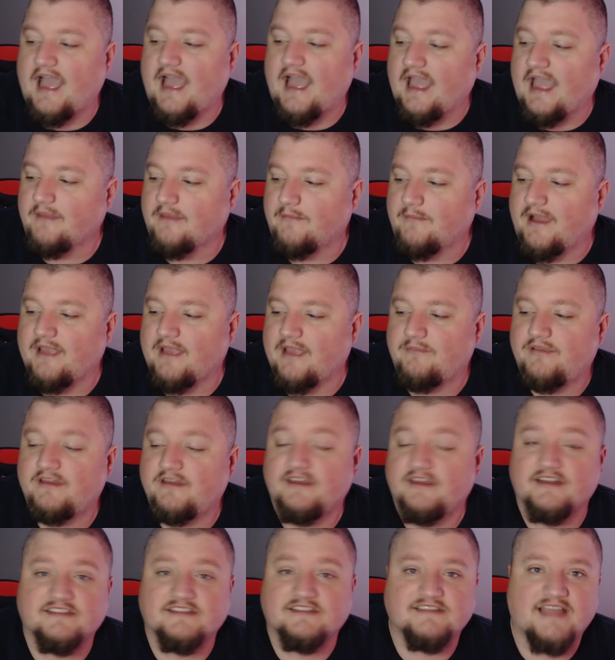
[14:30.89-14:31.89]
in my
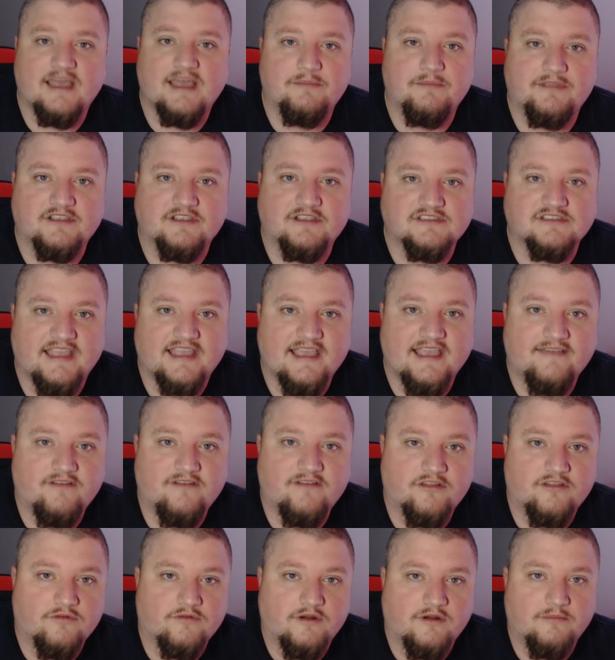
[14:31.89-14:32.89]
opinion, it's not, because they have
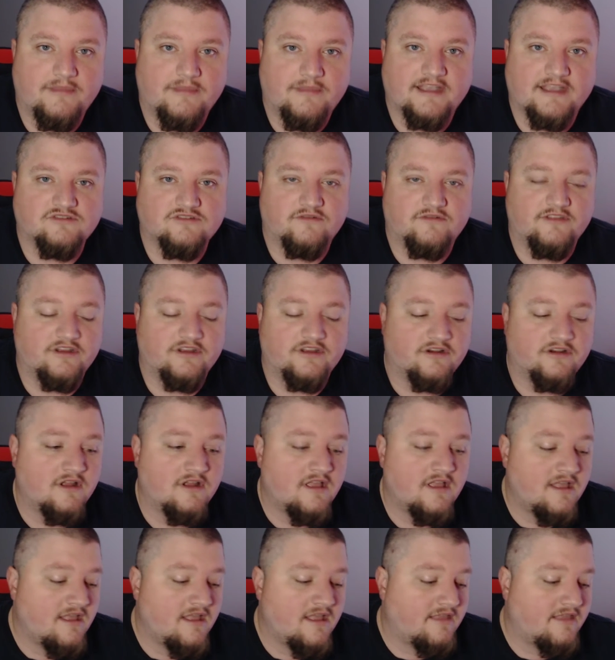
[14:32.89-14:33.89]
other running backs over there
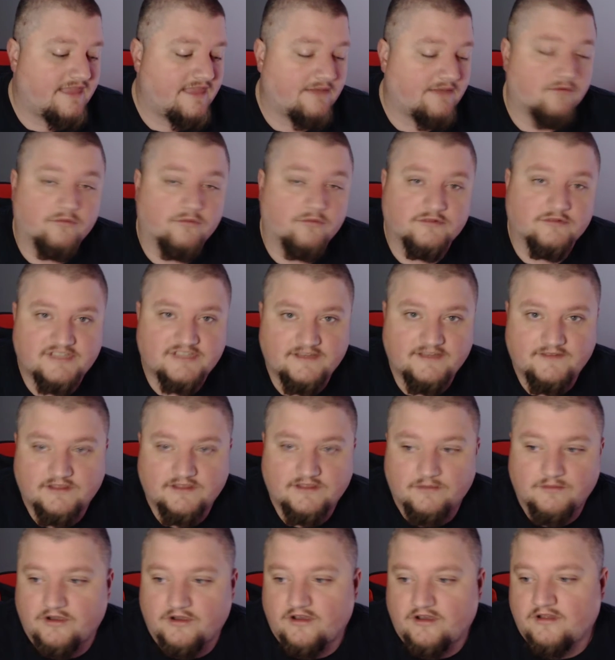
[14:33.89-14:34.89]
that were receiving the
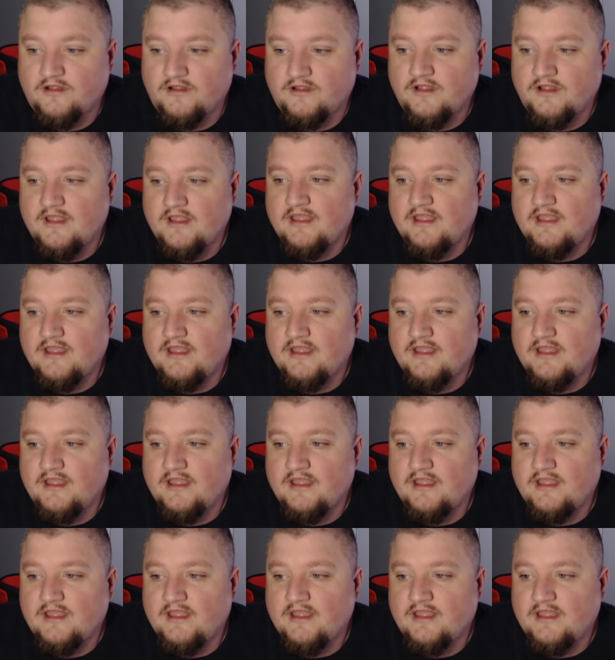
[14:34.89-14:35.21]
ball.